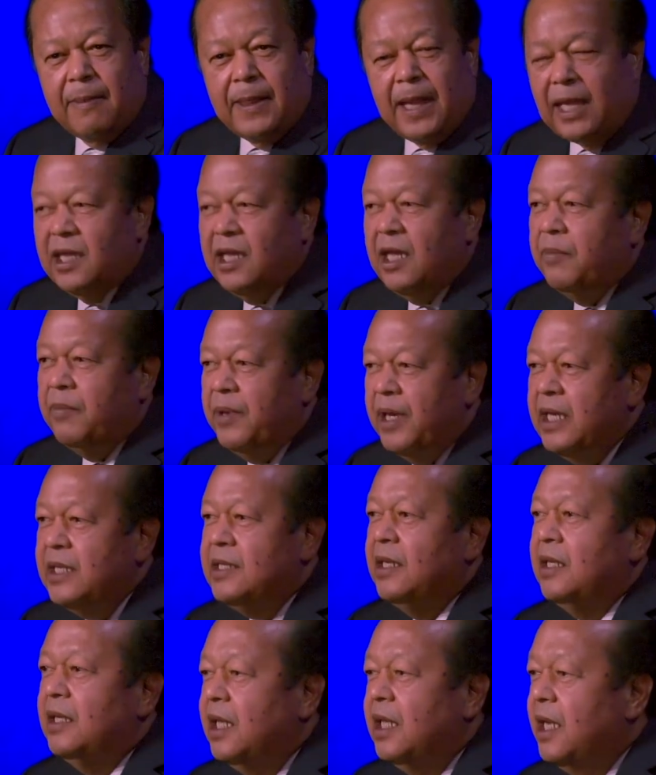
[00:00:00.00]
And the
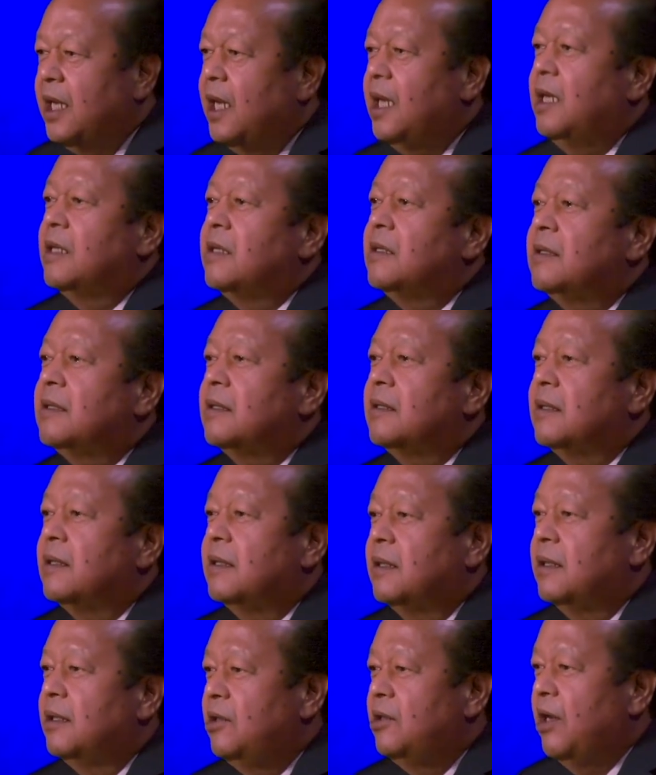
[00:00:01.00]
amazing thing is,
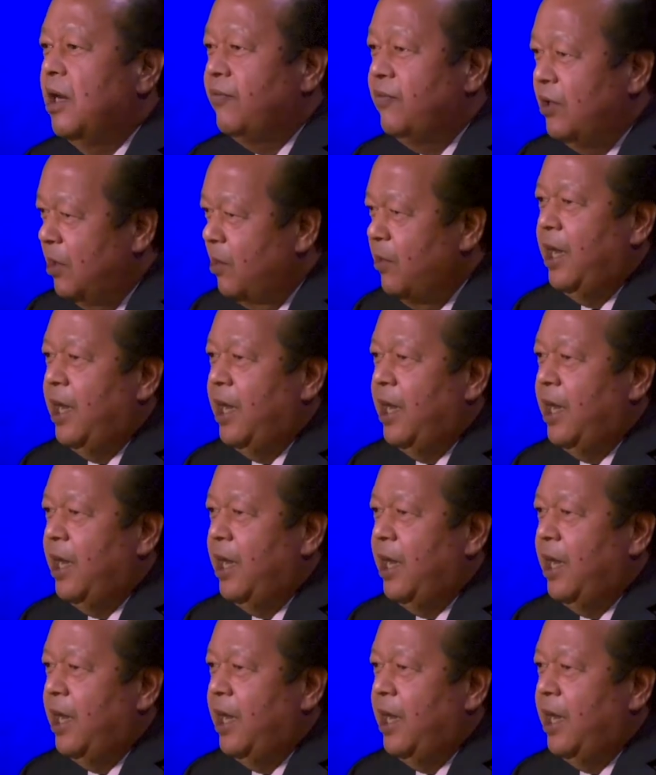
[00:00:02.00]
you have no